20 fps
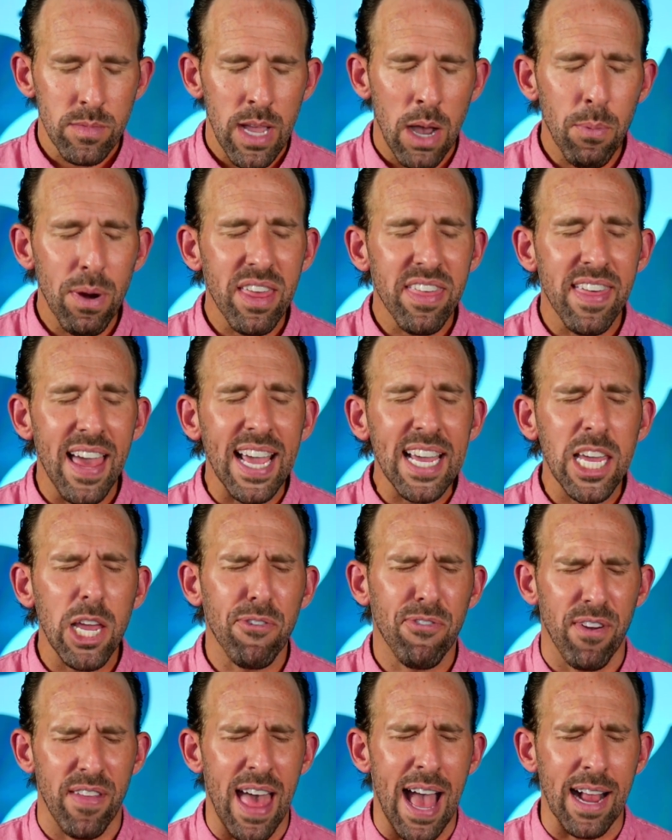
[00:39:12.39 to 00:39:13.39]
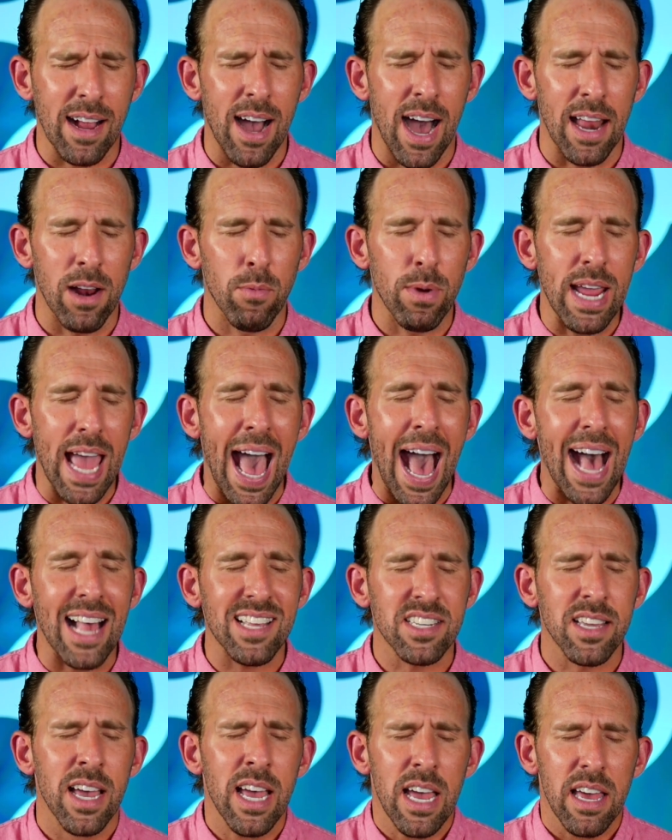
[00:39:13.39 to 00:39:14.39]
And we thank you for that, God. And we
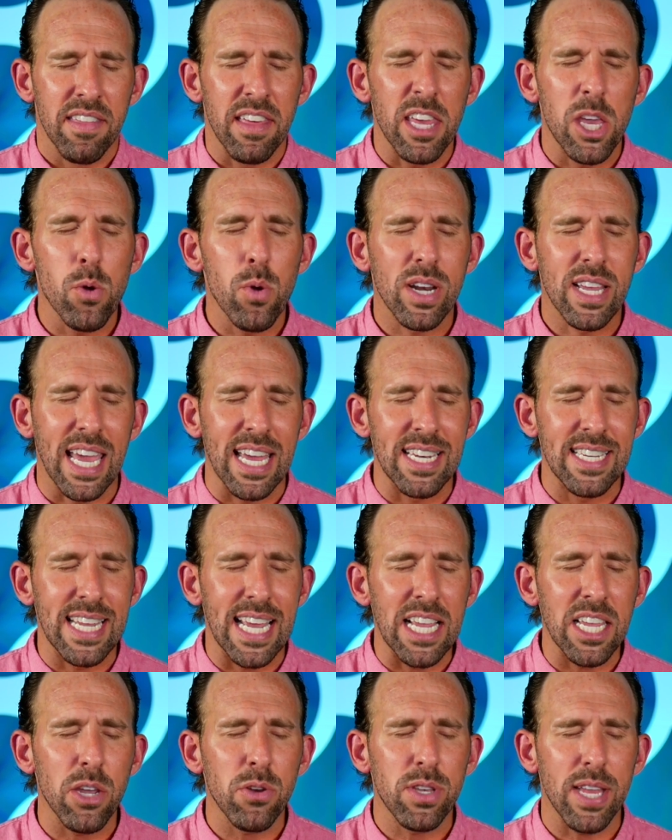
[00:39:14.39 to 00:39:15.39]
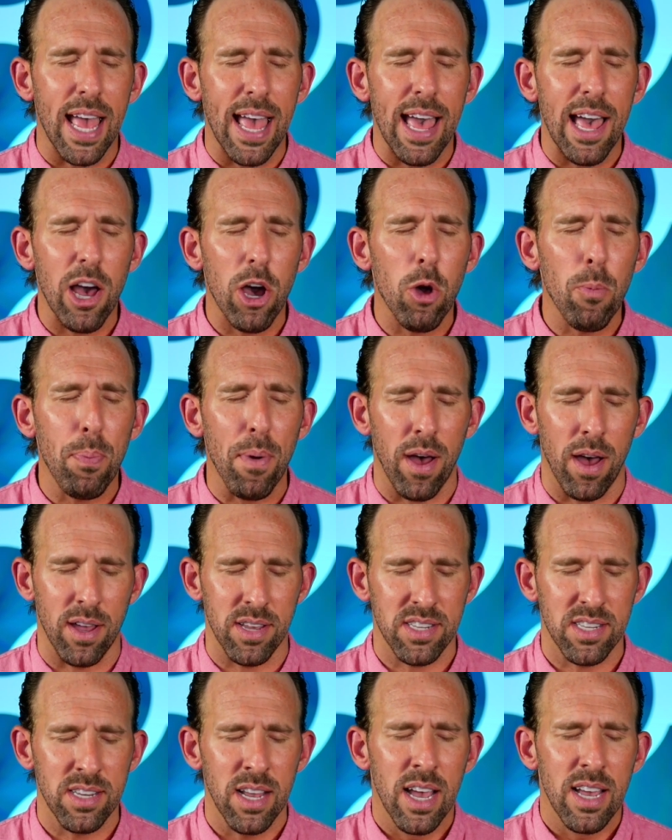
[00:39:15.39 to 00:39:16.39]
ask that you would continue to help
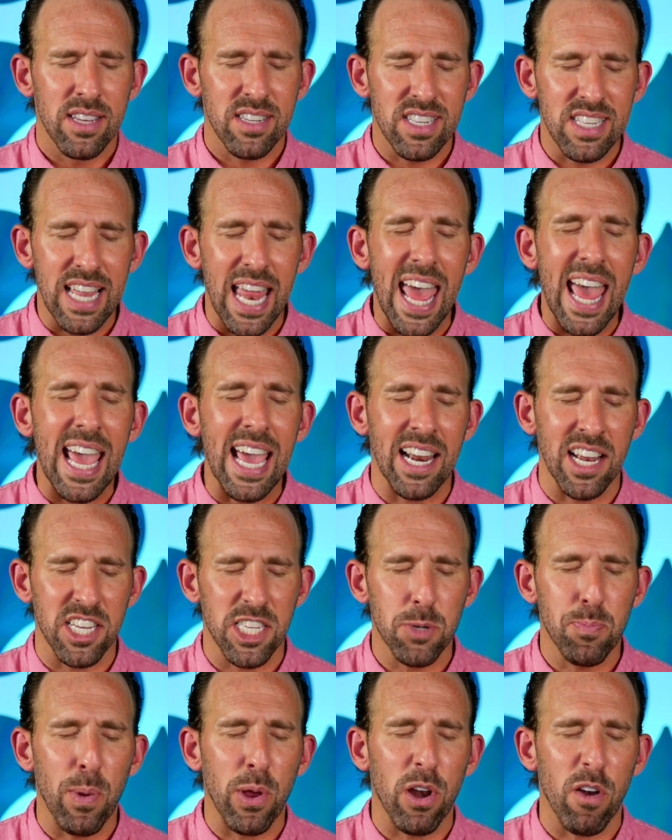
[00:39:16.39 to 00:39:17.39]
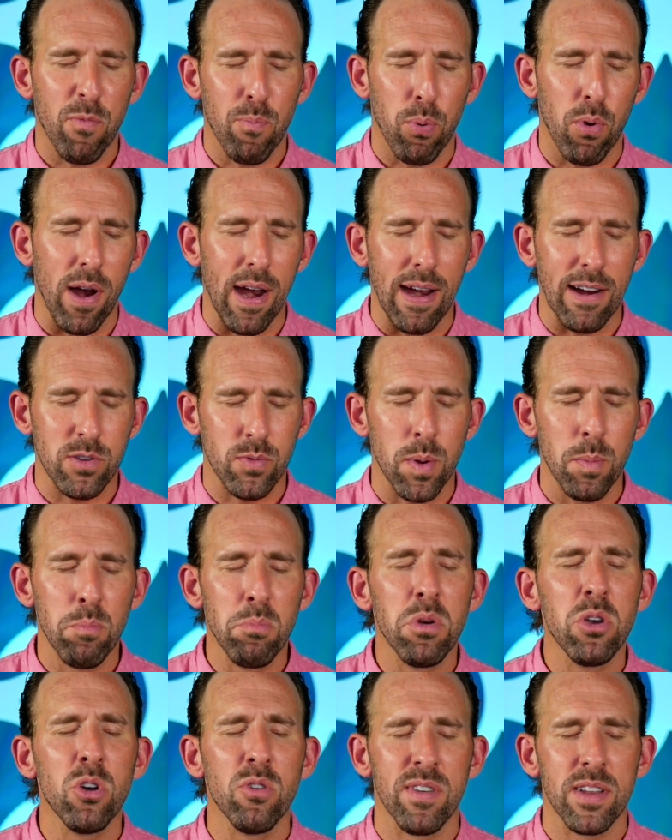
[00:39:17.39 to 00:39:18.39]
us stay in a spirit of prayer as we
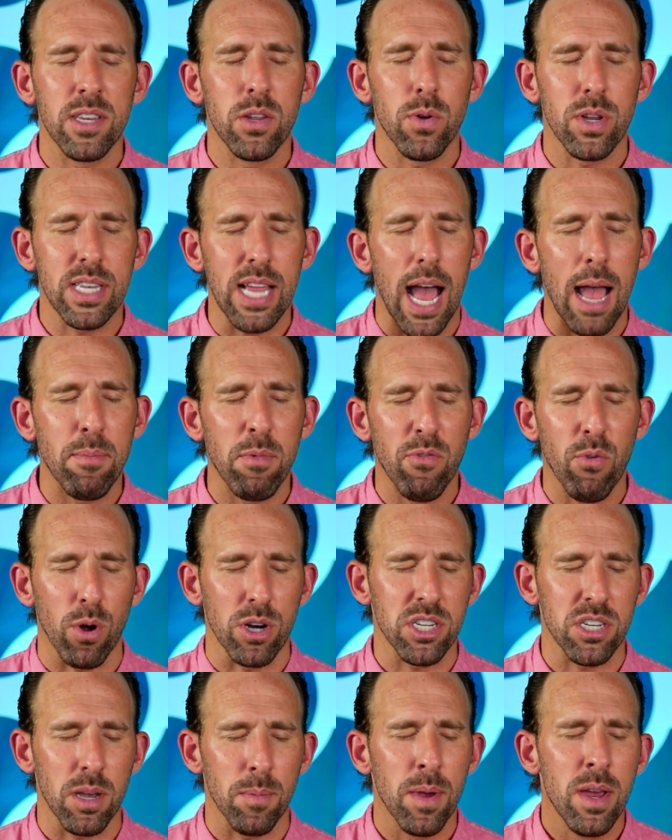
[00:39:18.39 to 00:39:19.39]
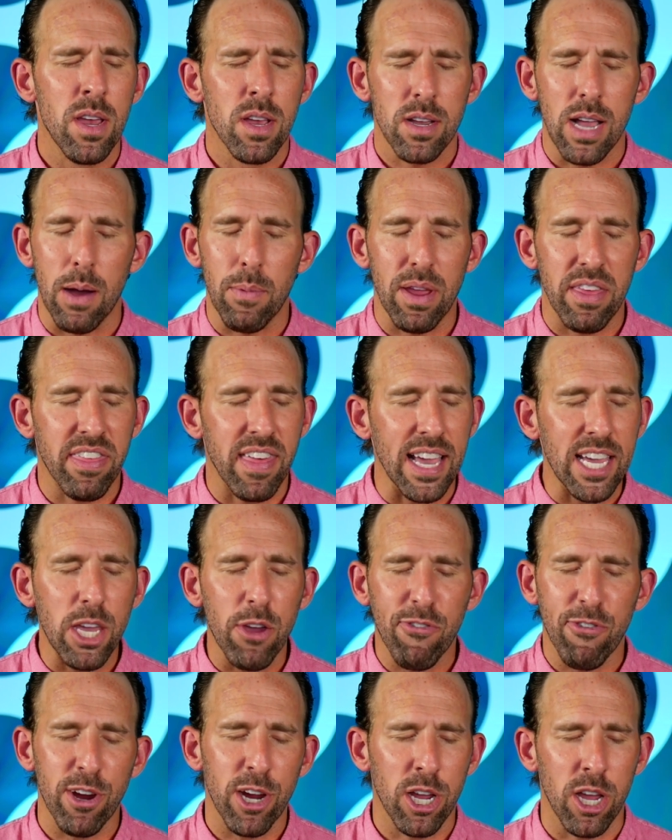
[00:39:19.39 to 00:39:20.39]
move into a time of worship. God, we thank
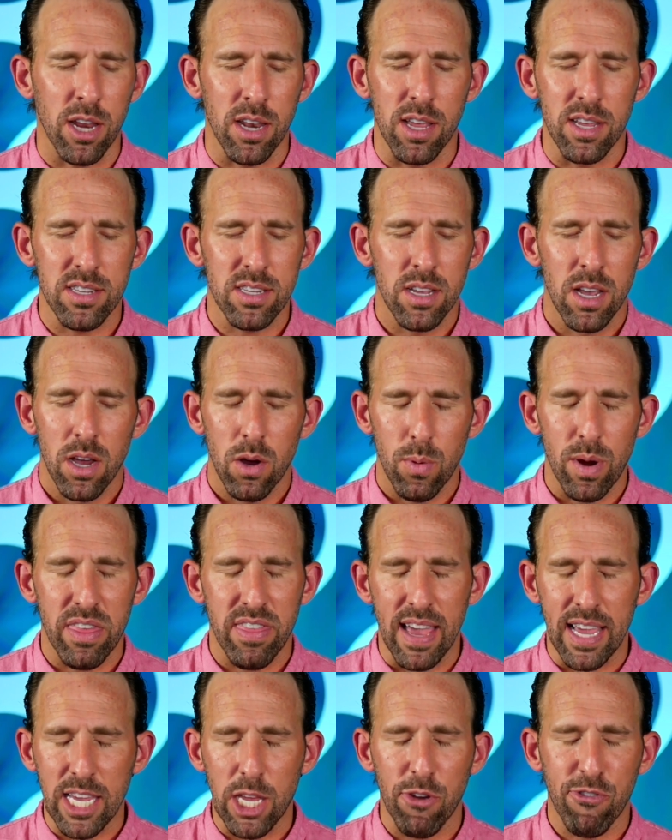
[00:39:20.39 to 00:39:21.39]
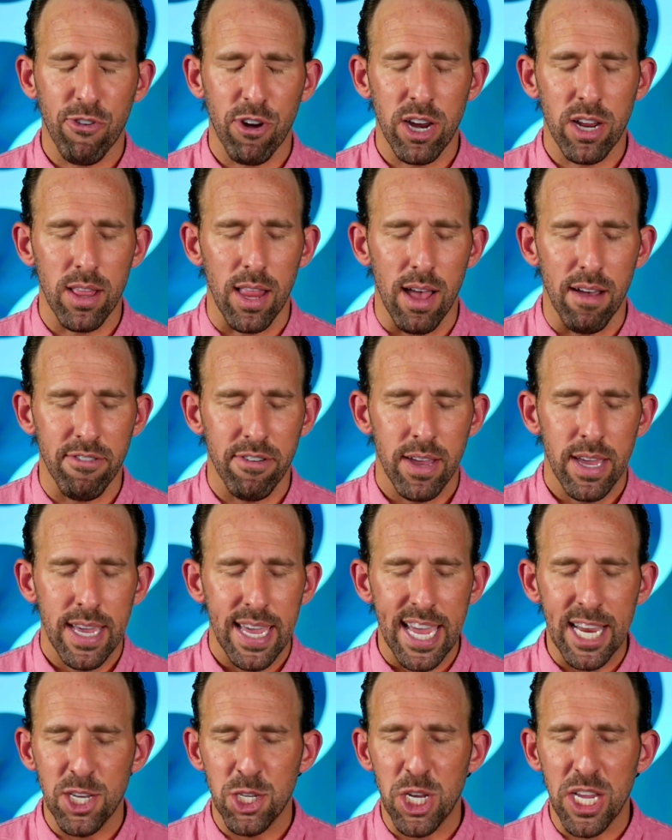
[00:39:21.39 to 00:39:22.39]
you for your goodness. We thank you for your love.
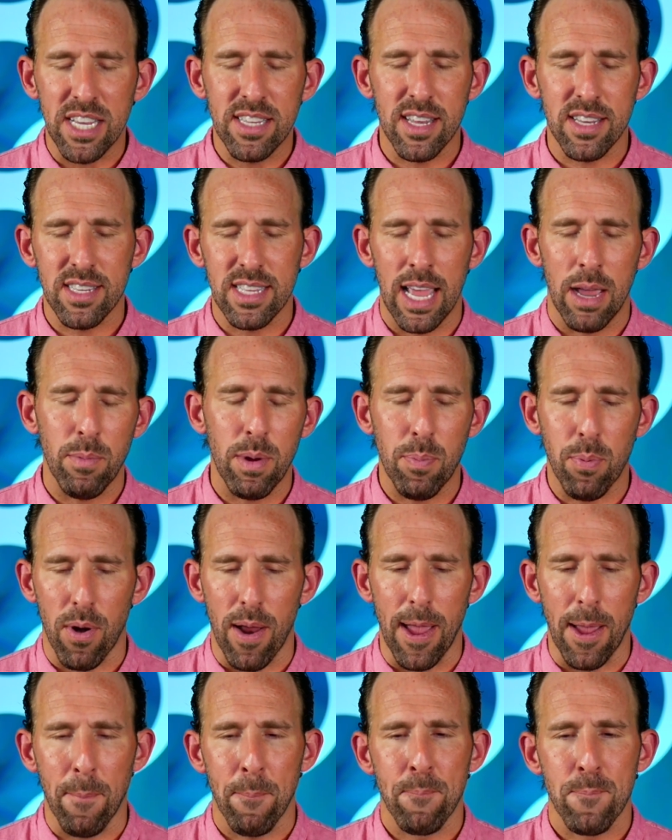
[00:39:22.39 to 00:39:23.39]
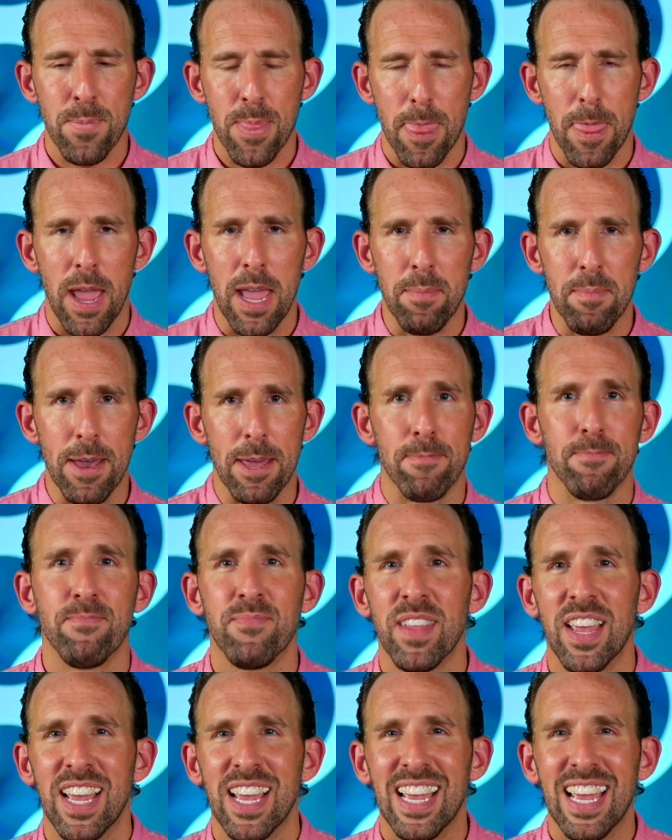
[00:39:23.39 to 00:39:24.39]
In Jesus' name we pray. Amen.
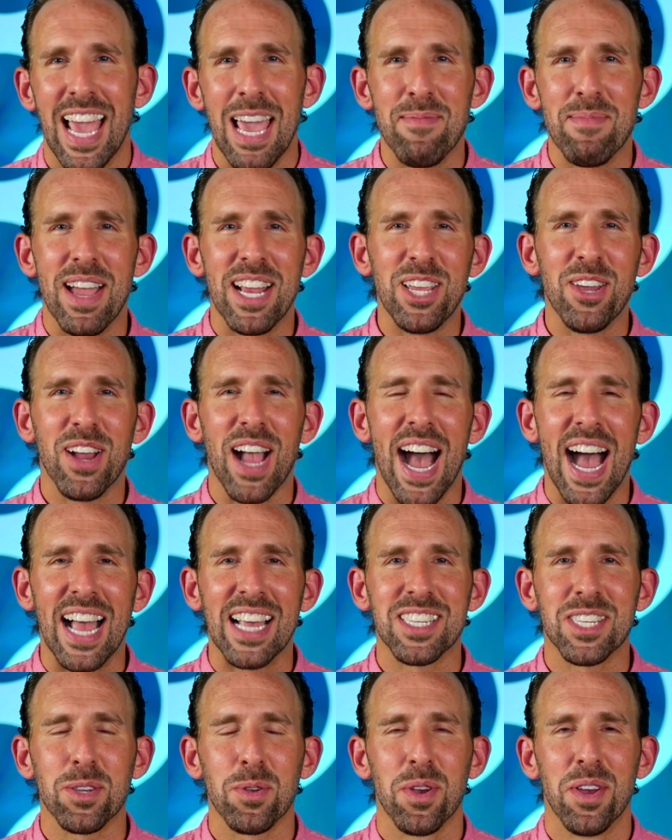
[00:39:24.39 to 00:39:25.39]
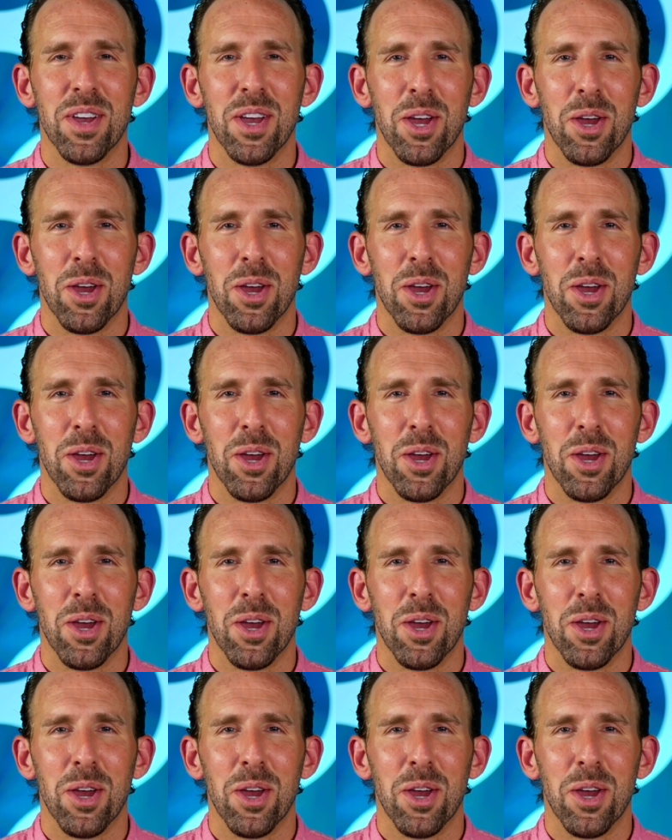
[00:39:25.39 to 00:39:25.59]
Amen, you guys.